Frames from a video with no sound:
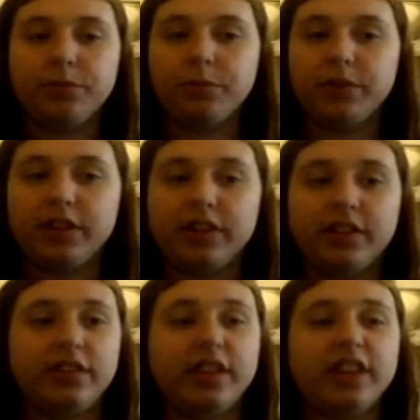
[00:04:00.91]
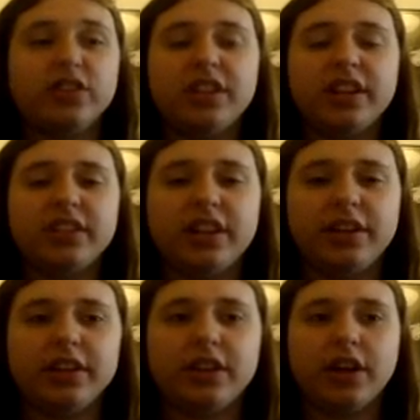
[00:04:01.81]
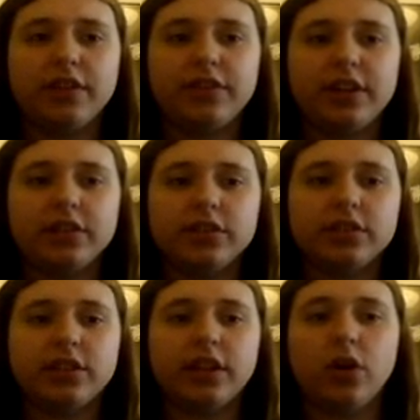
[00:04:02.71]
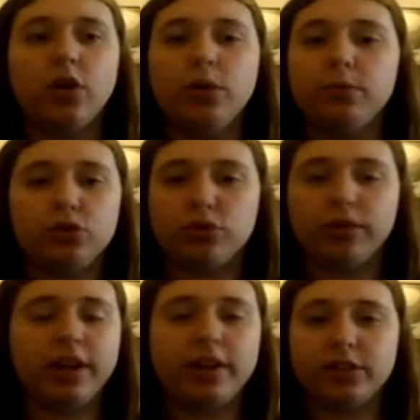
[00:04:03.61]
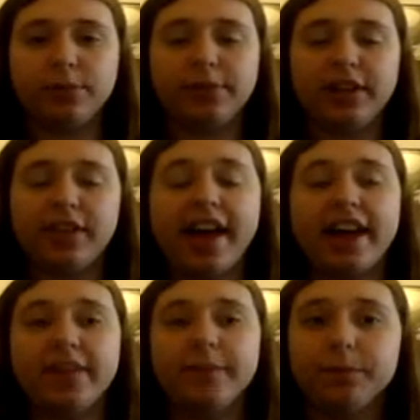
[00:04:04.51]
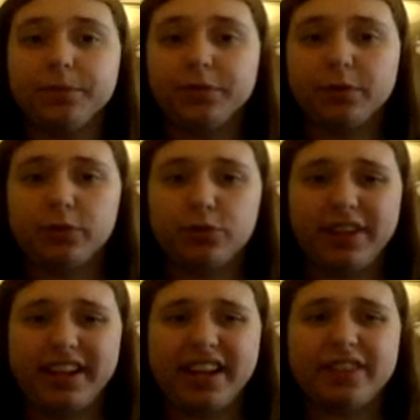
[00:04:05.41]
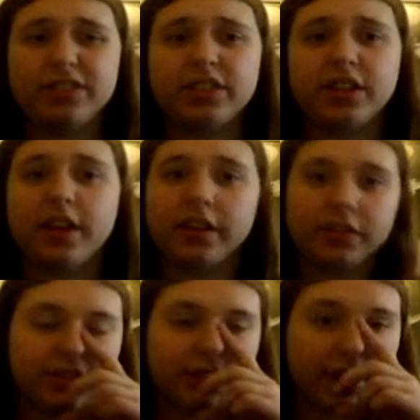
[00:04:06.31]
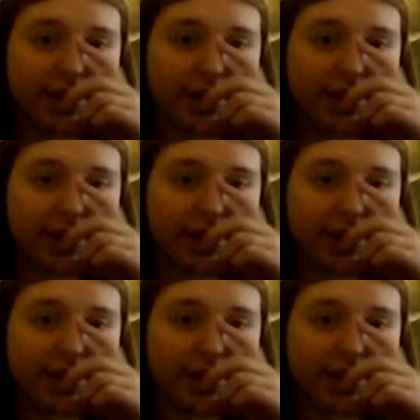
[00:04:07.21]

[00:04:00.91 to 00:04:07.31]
one actually take down like the Na'vi's home tree or something like that, which really kind of sucks.